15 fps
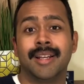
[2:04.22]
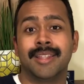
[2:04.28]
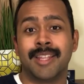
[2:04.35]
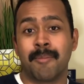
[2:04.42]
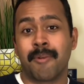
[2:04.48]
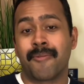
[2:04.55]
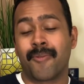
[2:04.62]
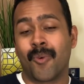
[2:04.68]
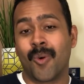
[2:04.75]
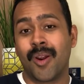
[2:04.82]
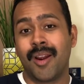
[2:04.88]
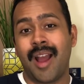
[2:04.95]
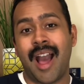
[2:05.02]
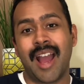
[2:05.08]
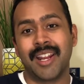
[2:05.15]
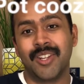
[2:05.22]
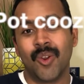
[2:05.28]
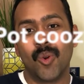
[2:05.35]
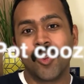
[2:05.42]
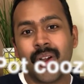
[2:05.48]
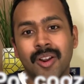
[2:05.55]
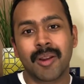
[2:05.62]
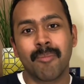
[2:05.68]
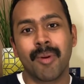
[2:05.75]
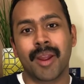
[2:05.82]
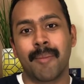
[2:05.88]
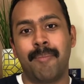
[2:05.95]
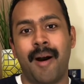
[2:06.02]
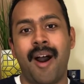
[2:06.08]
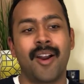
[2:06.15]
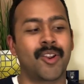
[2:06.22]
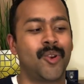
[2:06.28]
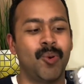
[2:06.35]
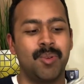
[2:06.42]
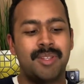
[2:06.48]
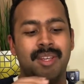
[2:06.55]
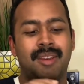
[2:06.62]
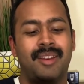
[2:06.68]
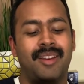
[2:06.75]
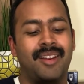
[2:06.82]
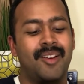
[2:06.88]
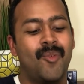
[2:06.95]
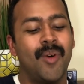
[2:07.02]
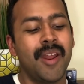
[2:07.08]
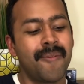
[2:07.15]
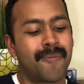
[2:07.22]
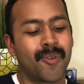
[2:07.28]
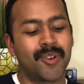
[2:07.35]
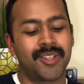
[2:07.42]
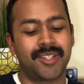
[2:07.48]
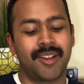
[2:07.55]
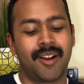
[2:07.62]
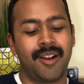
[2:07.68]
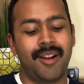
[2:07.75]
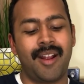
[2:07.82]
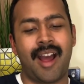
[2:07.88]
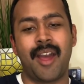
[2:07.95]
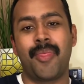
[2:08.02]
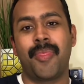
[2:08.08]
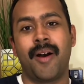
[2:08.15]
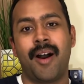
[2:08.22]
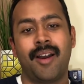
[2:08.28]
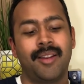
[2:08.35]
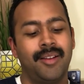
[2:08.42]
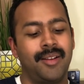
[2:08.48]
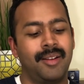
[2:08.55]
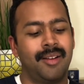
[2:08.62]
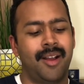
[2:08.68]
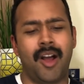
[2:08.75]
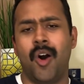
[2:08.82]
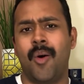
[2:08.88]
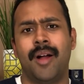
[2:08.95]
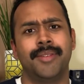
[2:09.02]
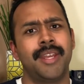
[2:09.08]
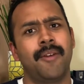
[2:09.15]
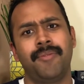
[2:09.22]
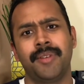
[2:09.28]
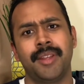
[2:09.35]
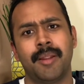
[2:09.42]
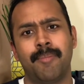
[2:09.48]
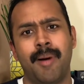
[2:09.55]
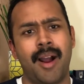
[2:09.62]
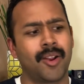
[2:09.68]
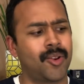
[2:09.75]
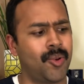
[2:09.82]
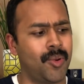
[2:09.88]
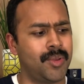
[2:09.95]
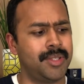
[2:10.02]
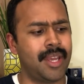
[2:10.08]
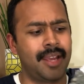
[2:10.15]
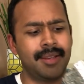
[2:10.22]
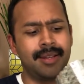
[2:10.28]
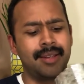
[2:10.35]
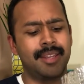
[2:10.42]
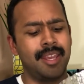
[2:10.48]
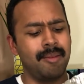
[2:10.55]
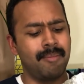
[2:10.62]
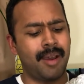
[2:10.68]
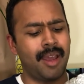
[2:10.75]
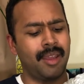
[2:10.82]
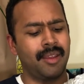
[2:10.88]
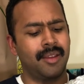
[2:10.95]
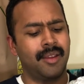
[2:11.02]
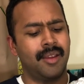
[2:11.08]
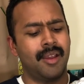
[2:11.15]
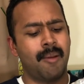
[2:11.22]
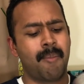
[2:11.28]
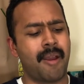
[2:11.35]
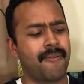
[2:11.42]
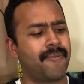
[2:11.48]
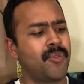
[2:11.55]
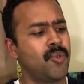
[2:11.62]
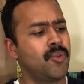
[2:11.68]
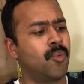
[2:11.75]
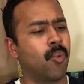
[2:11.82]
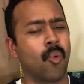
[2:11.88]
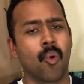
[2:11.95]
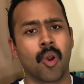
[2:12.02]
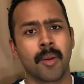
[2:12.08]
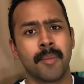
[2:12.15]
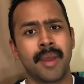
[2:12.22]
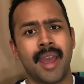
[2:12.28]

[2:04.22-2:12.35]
Number four, I no longer bring a pot koozie. When I first started, I thought, oh, I'll definitely need a pot koozie. I need to keep my food warm.